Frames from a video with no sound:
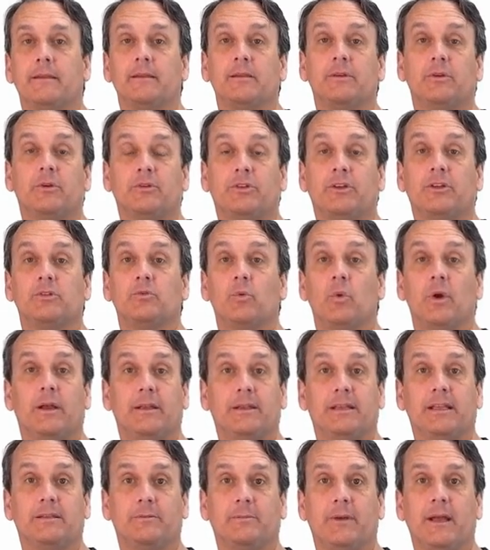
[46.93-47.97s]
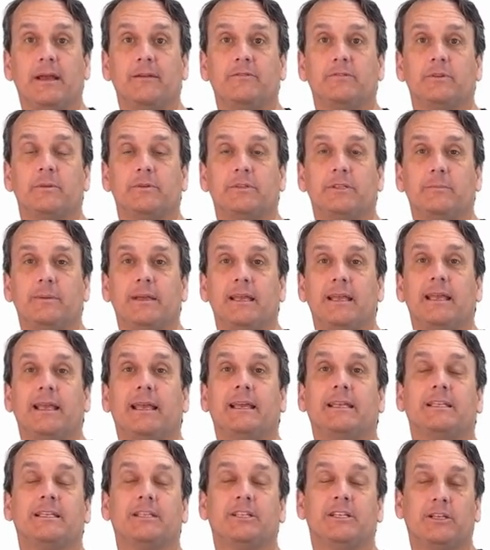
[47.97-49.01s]
Users want these platforms to be
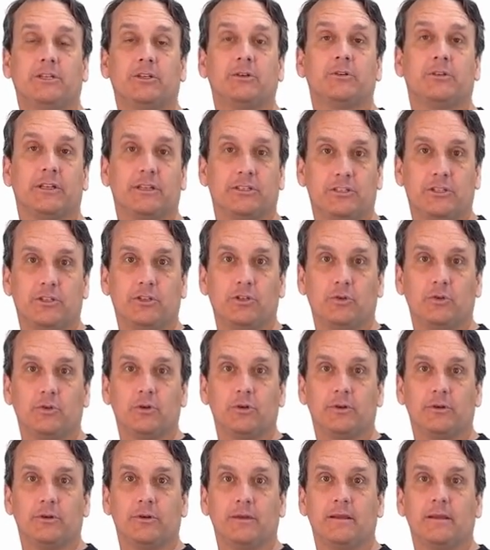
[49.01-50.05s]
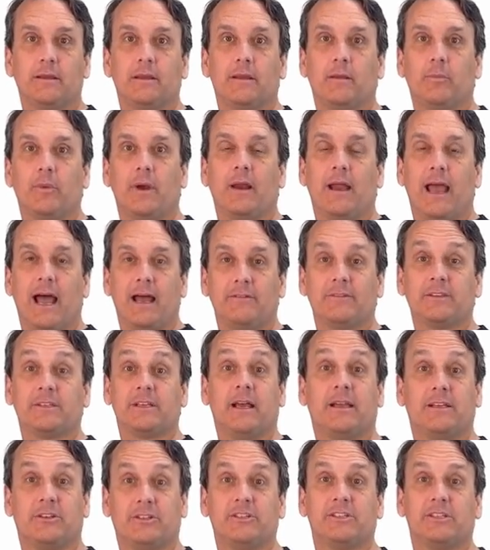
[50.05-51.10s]
easy to use and secure, while
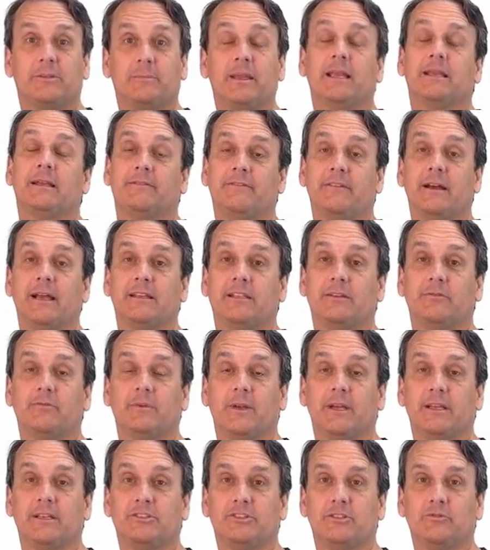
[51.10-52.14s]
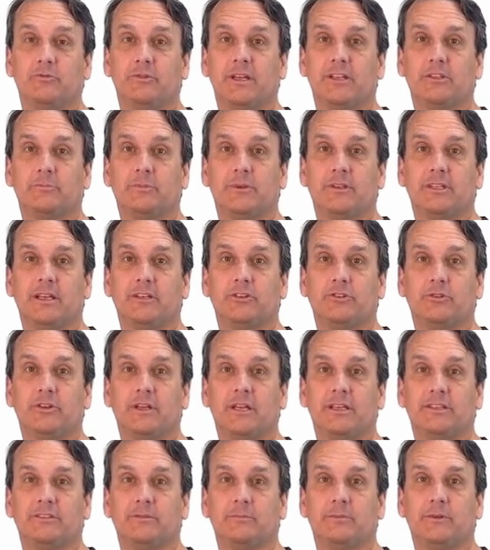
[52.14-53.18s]
advertisers demand effective ways to reach potential
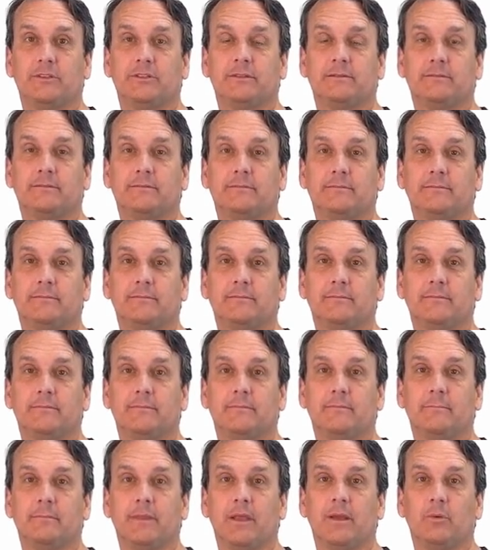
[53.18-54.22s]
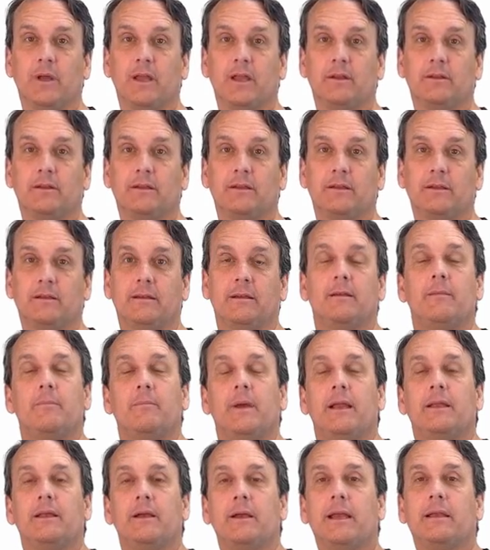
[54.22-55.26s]
customers. Meanwhile,
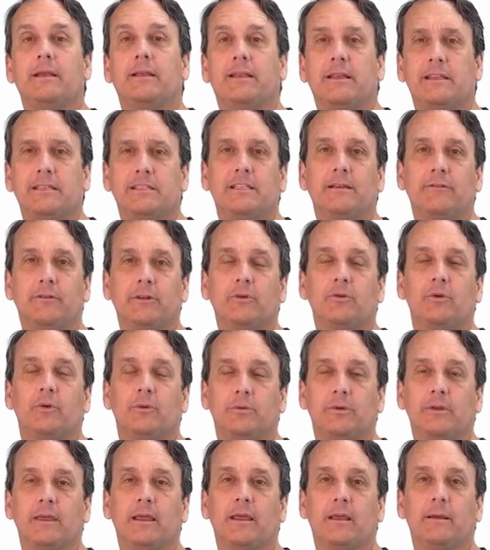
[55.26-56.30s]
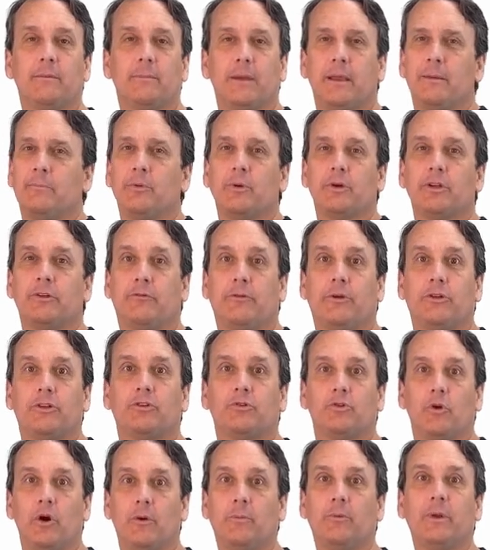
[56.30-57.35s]
regulators and civic groups may push for
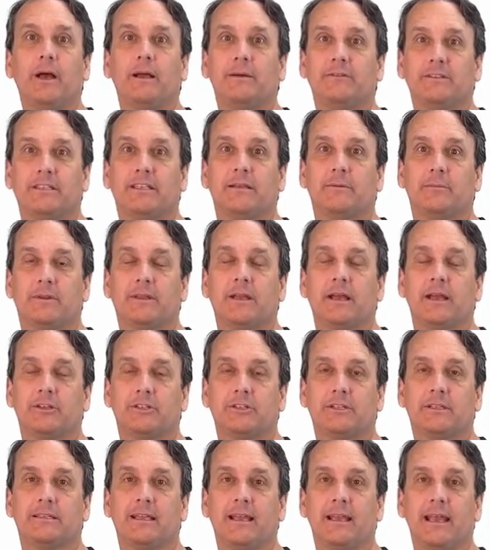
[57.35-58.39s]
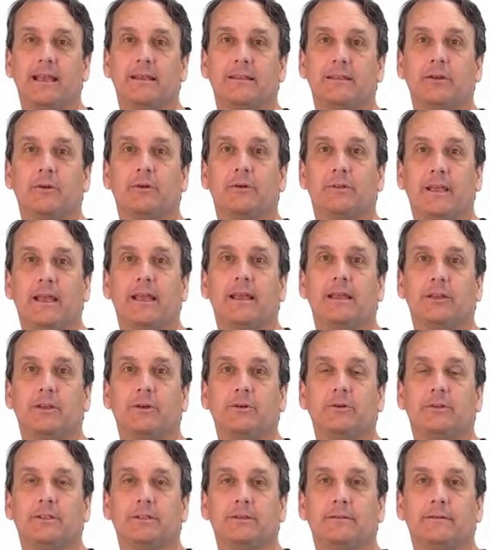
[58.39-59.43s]
strong privacy protections and ethical data
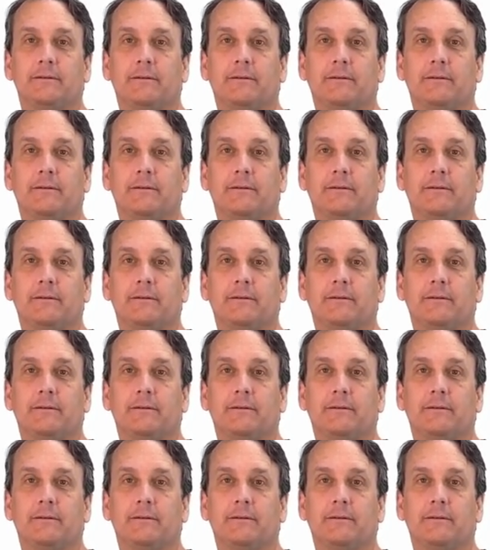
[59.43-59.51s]
use.